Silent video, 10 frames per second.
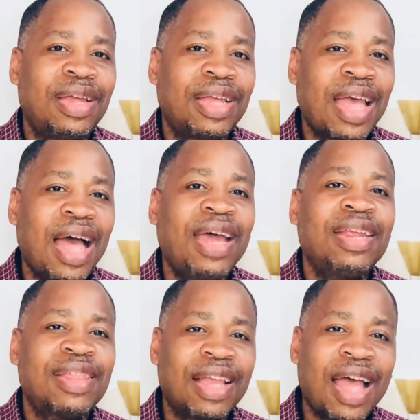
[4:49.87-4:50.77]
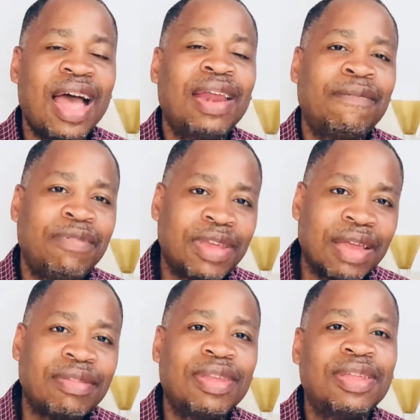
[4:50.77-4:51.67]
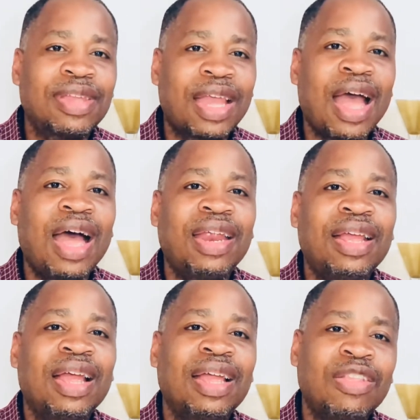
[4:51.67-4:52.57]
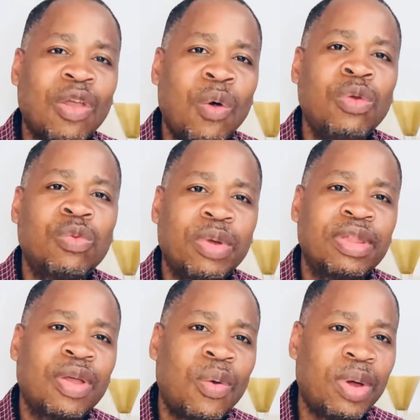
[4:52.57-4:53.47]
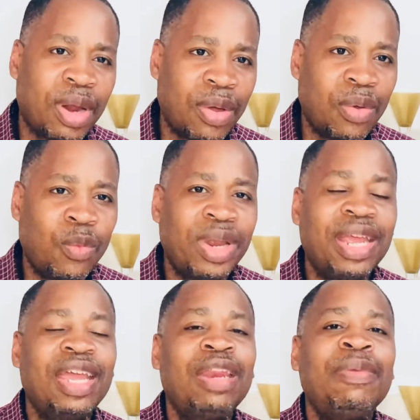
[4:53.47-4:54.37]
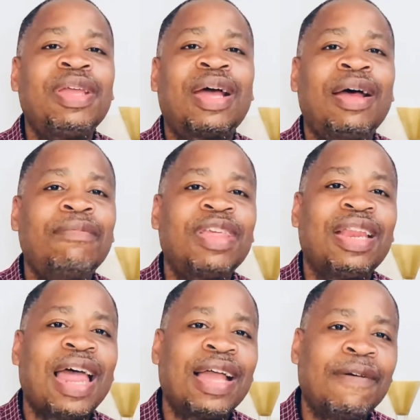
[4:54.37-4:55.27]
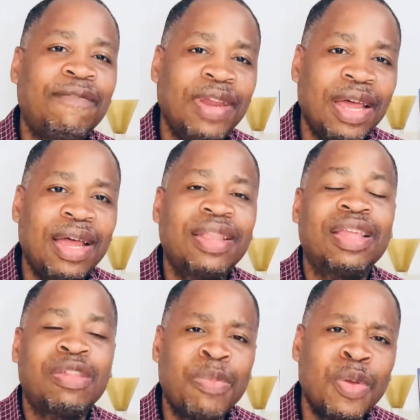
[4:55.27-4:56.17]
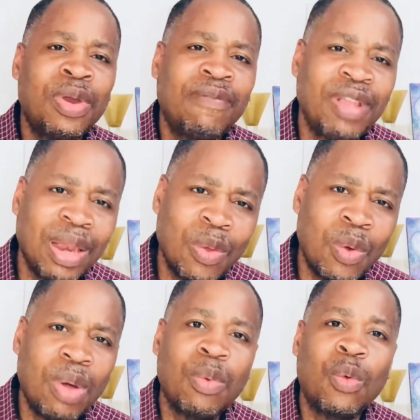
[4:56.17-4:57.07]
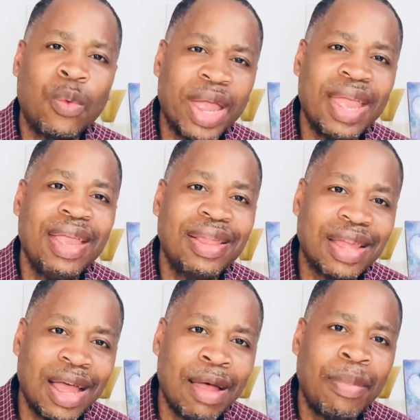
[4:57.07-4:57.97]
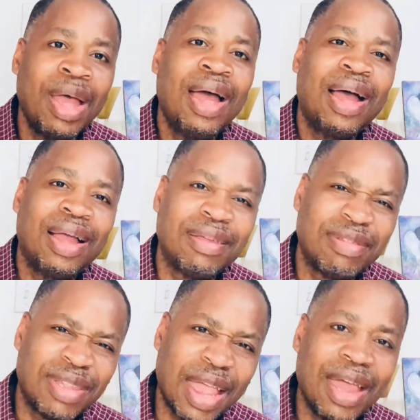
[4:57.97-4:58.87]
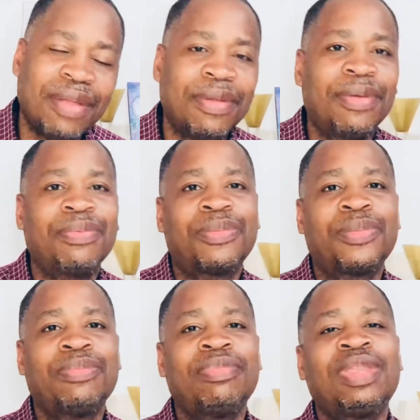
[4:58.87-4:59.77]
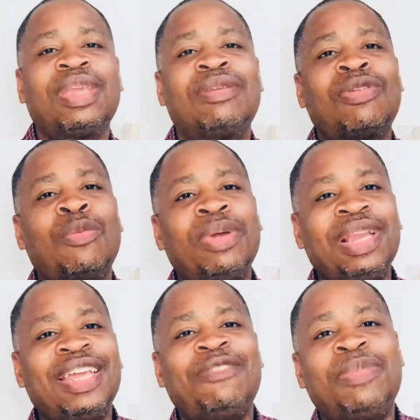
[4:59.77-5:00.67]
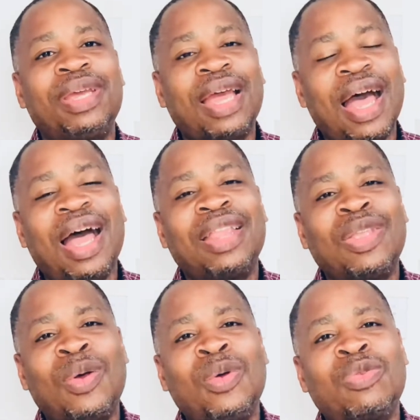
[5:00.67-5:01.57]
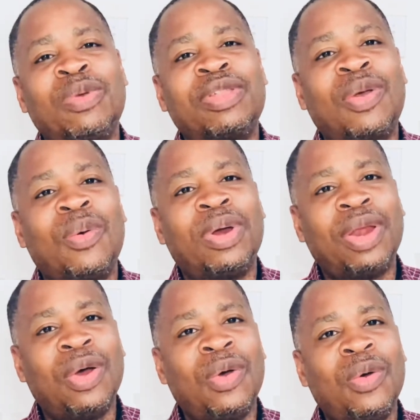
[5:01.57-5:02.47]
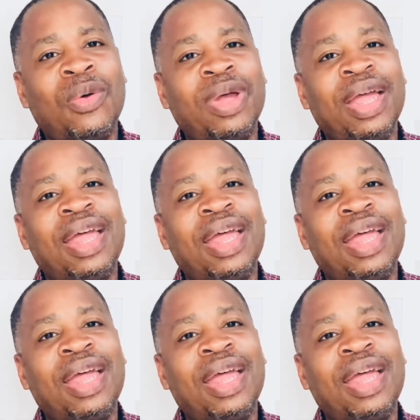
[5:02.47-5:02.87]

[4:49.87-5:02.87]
God is a God of justice. God knows what's going on. When the enemy comes in like a flood, the Spirit of the Lord will raise up a standard. So believe me, God knows what's going on.